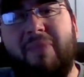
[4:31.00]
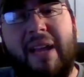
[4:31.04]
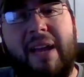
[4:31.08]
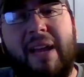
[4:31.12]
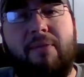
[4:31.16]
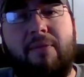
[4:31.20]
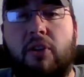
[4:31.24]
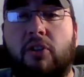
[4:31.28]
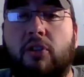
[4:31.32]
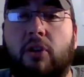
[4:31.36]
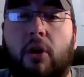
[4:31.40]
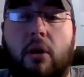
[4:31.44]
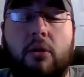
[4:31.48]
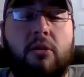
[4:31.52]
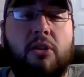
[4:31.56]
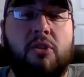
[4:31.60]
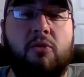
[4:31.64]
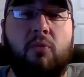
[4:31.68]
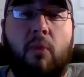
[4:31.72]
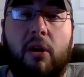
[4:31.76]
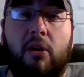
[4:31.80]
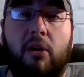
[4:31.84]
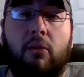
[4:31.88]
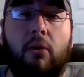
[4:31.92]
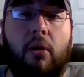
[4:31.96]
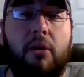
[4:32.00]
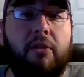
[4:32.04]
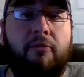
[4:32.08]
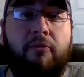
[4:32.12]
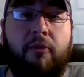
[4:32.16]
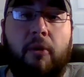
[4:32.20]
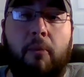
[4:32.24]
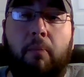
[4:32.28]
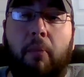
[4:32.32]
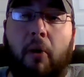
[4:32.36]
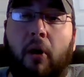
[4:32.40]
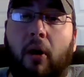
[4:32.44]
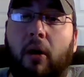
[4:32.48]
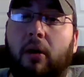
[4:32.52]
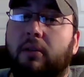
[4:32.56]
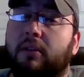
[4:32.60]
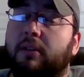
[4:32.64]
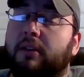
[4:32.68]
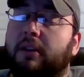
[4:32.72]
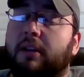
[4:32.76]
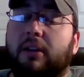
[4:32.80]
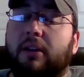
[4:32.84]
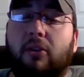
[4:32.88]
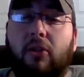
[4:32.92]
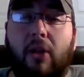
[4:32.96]
if the Chargers want to run the football,
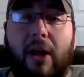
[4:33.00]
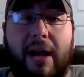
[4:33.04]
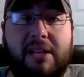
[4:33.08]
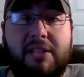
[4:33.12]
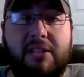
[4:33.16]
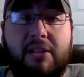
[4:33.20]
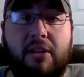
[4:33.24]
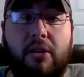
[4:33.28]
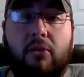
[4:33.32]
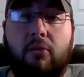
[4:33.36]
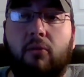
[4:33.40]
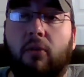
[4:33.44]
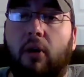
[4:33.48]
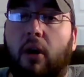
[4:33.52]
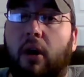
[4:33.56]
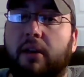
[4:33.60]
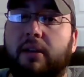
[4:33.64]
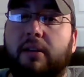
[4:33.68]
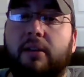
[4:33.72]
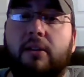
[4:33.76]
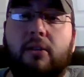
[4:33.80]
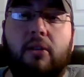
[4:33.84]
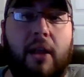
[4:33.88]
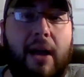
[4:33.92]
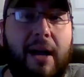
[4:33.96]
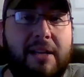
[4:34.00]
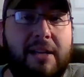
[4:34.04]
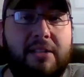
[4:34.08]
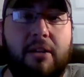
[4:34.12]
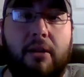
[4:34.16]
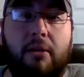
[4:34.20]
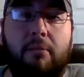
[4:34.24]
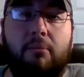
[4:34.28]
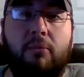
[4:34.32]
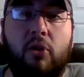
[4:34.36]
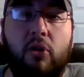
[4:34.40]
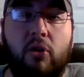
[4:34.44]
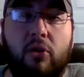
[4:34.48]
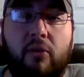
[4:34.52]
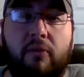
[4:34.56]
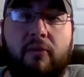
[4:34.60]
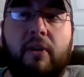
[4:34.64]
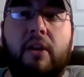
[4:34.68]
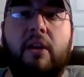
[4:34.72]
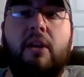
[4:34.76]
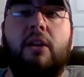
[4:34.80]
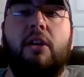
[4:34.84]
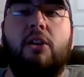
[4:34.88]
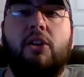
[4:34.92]
clock's going to run, clock's going to move.